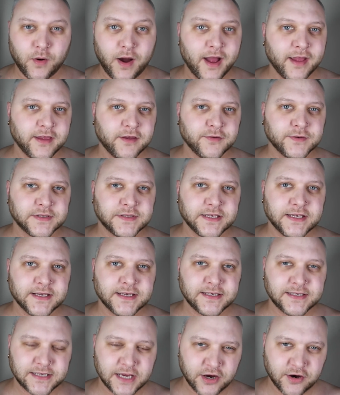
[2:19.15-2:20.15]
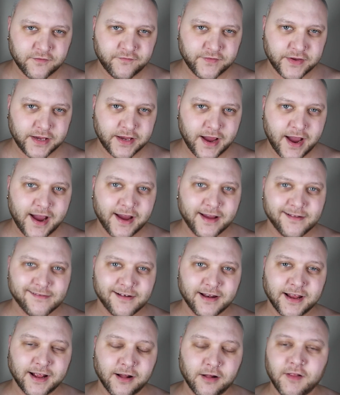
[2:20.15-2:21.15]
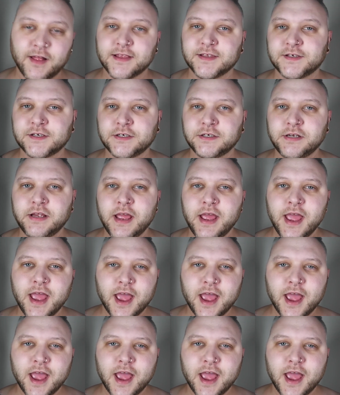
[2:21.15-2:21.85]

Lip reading: I used the CeraVe Hydrating Cleanser.